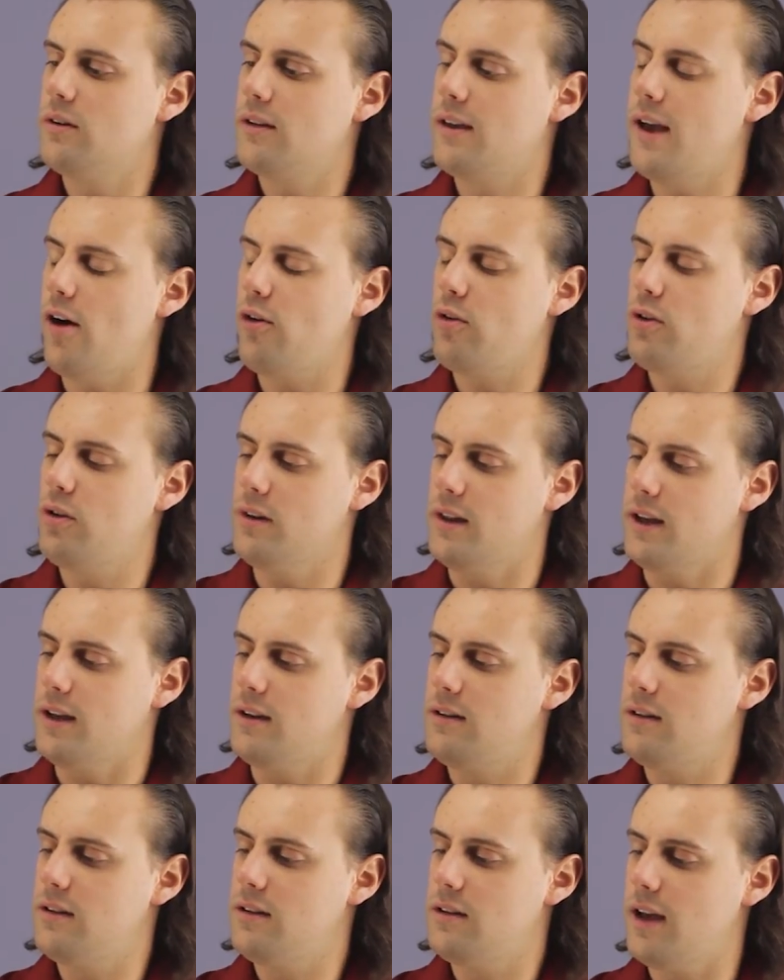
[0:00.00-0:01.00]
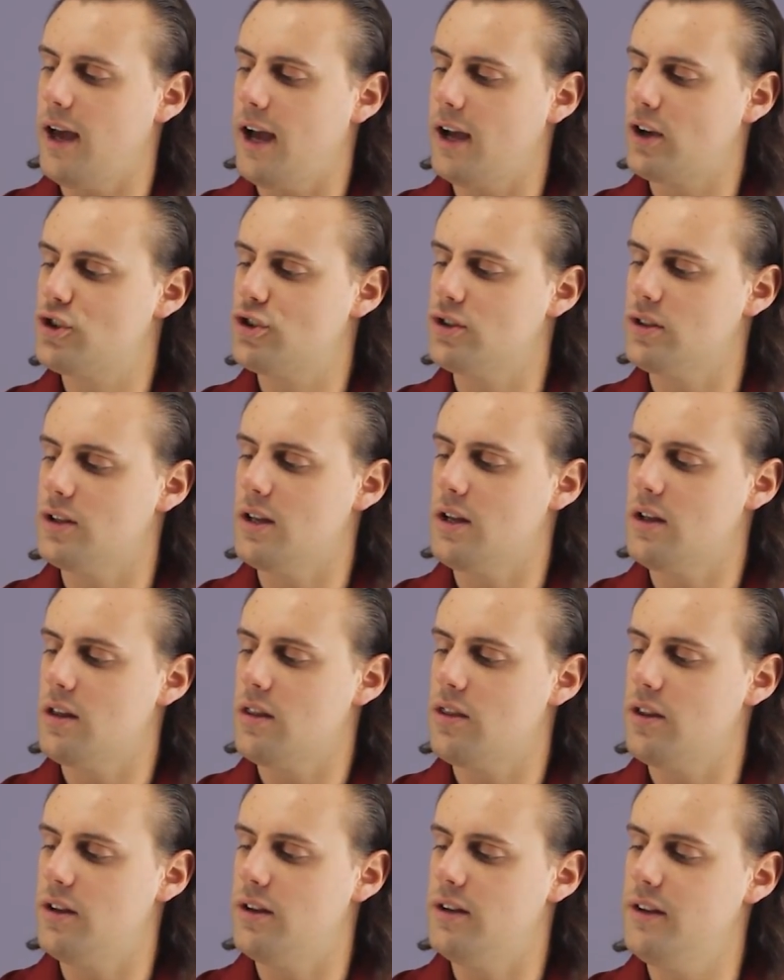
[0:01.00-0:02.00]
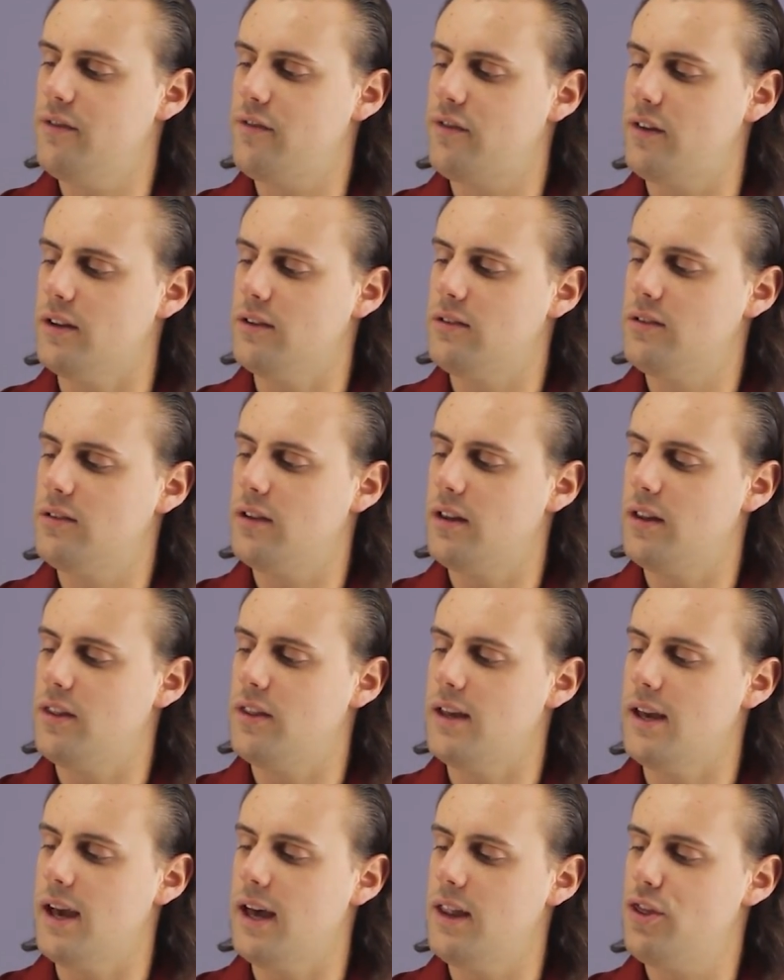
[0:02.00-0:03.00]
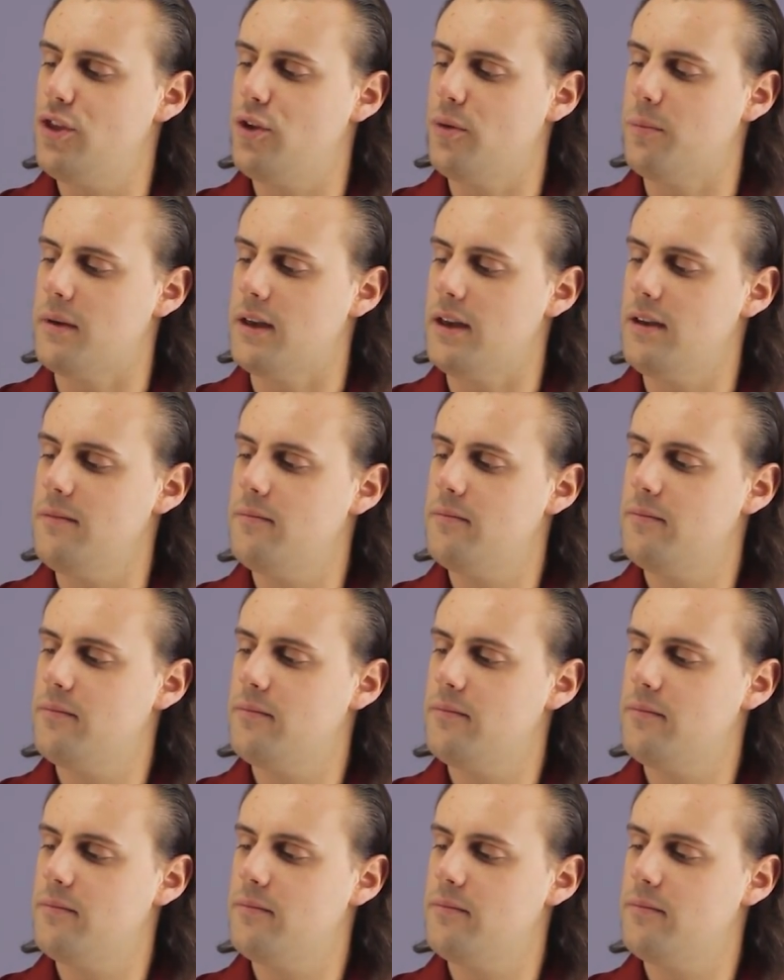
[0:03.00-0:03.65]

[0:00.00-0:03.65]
calculate actually the difference in the enthalpy